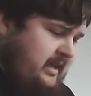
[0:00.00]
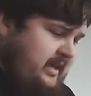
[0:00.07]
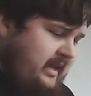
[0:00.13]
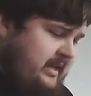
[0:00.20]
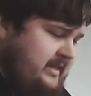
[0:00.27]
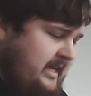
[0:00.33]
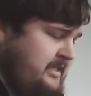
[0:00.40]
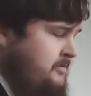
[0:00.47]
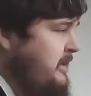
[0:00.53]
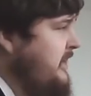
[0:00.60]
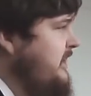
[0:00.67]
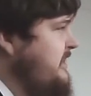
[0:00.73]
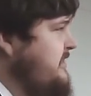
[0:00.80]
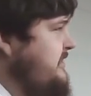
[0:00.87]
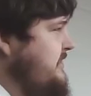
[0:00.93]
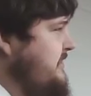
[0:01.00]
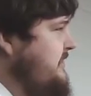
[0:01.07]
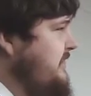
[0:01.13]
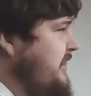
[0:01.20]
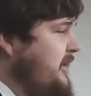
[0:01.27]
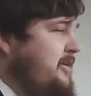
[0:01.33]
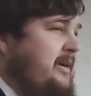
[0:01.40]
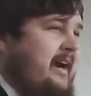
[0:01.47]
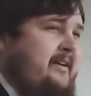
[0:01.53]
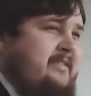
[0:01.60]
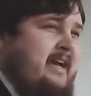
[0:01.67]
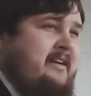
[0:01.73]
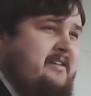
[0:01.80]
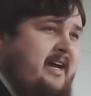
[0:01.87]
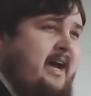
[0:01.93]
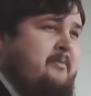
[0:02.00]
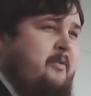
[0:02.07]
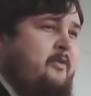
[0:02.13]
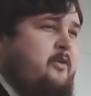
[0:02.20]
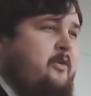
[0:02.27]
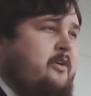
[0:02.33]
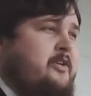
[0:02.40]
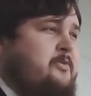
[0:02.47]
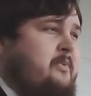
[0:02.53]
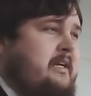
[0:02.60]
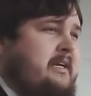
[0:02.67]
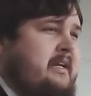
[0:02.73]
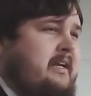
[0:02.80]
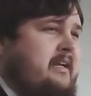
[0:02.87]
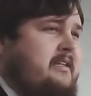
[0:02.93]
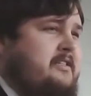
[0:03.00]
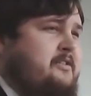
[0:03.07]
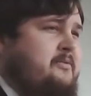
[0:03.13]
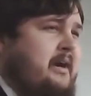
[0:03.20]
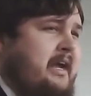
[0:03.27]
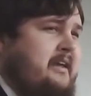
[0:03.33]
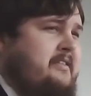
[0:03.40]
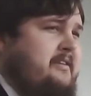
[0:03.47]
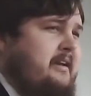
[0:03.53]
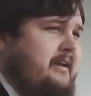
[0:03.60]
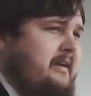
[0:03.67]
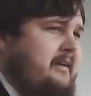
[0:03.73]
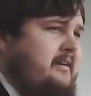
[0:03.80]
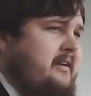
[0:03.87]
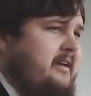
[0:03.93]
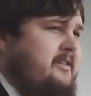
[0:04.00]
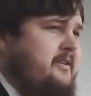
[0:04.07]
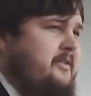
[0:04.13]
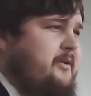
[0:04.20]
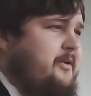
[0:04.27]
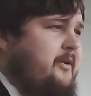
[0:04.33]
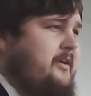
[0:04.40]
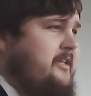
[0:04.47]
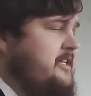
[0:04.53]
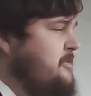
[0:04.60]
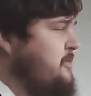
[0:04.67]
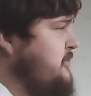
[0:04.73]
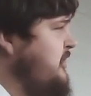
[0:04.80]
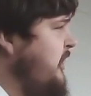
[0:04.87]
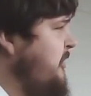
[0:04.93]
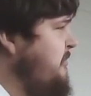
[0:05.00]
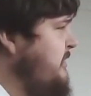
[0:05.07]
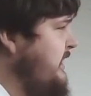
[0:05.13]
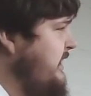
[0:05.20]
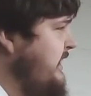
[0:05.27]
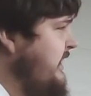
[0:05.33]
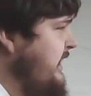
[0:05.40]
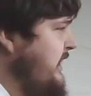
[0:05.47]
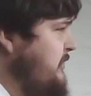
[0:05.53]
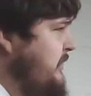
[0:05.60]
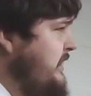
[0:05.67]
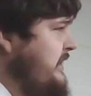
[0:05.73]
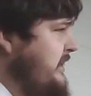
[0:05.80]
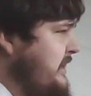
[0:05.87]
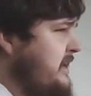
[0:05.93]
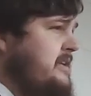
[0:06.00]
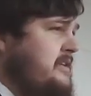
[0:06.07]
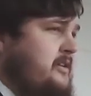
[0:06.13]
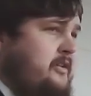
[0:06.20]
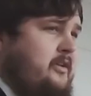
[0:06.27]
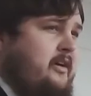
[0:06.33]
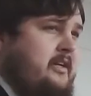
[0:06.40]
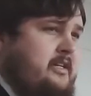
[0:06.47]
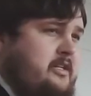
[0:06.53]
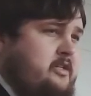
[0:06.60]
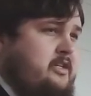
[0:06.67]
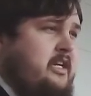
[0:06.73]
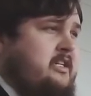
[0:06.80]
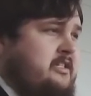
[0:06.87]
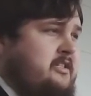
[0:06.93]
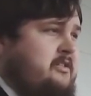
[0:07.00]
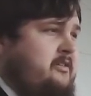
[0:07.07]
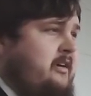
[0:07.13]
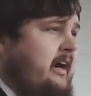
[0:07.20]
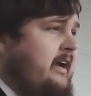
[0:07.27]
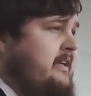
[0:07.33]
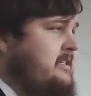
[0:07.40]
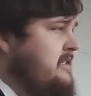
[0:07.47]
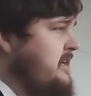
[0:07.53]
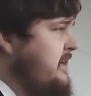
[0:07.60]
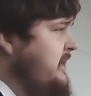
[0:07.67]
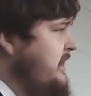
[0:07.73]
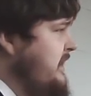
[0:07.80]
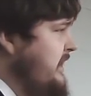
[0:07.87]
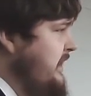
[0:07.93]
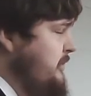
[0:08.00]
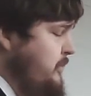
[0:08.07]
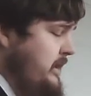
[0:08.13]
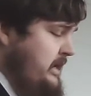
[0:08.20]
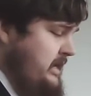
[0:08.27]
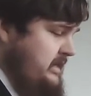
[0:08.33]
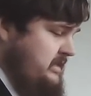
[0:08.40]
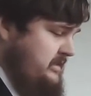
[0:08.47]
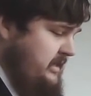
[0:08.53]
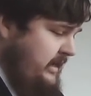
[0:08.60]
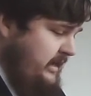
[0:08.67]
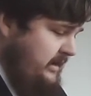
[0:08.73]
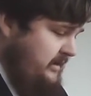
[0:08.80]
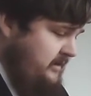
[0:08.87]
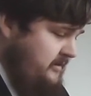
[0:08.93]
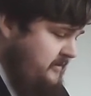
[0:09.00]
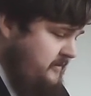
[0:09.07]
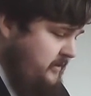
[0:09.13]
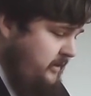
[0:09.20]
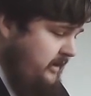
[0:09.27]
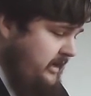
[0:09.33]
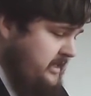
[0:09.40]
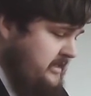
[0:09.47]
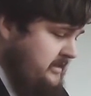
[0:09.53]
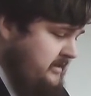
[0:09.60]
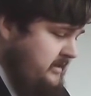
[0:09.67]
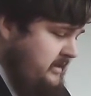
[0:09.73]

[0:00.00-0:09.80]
And that's because uh, around that time, of course, we needed strengthening in the Lord. This was all beginning, and we needed to look to Jesus Christ and what He's done for us.